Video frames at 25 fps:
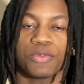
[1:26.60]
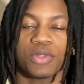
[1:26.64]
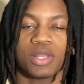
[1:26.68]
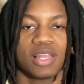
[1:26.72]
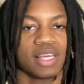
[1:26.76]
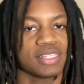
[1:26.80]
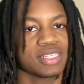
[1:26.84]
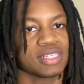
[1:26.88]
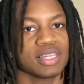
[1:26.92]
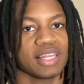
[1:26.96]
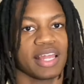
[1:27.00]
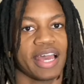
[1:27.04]
the
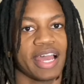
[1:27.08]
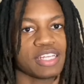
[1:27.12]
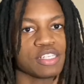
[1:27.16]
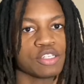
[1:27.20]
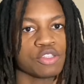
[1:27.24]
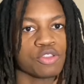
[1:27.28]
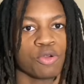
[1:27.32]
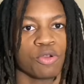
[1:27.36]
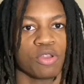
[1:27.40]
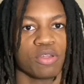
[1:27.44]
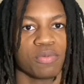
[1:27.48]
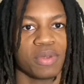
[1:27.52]
lesson
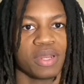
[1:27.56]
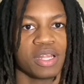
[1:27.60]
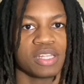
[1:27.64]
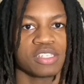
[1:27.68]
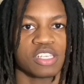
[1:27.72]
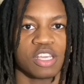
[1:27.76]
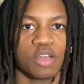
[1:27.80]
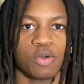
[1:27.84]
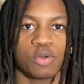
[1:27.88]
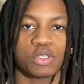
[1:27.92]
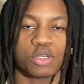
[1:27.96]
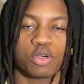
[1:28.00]
lasted 30
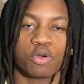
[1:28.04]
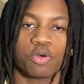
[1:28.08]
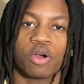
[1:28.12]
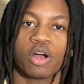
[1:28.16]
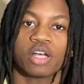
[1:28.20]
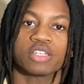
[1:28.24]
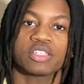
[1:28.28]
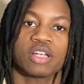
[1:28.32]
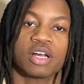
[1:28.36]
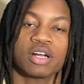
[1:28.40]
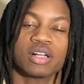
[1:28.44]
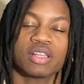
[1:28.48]
minutes. It was a
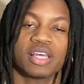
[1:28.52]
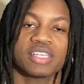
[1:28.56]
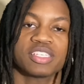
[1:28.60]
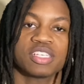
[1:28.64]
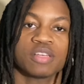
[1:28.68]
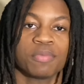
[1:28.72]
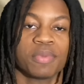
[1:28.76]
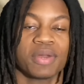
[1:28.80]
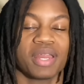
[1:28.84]
crosstalk lesson,